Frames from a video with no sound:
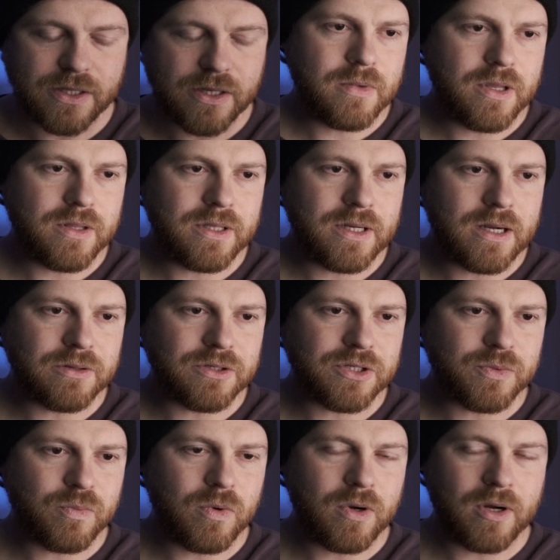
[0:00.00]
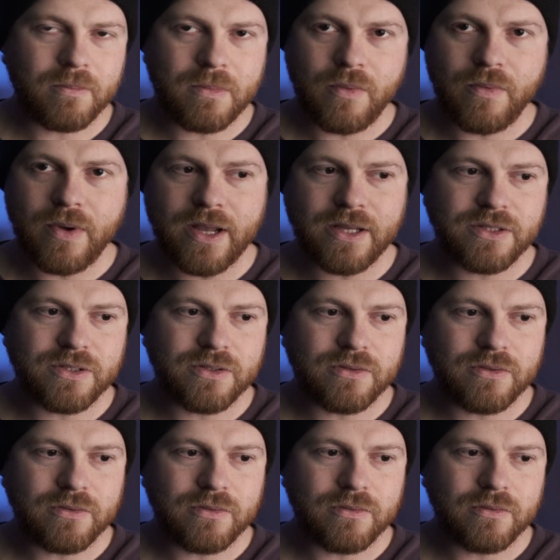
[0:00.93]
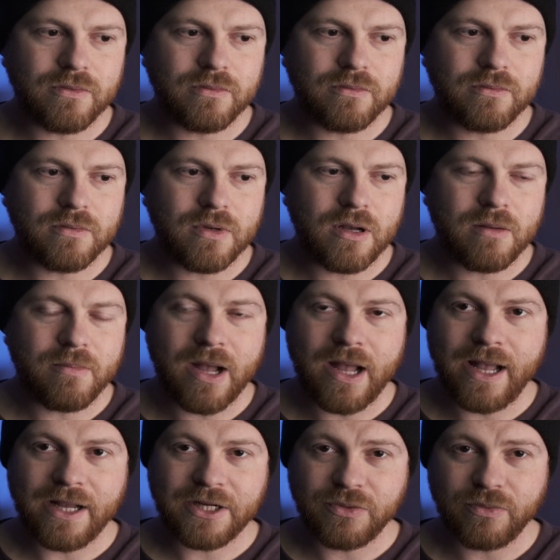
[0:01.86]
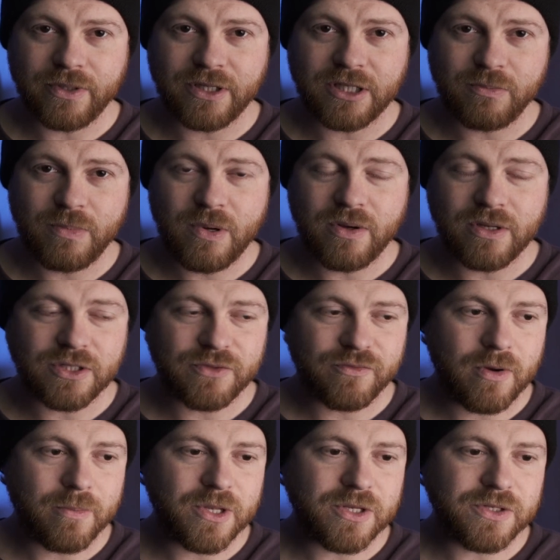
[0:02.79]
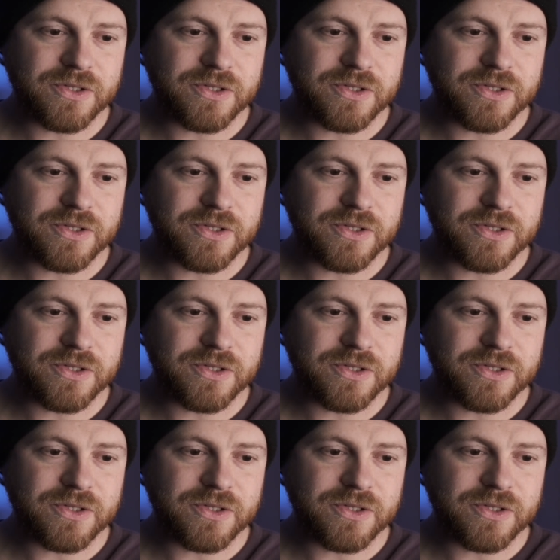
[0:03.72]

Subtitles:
And then I'll just work my way to my actual experience from it.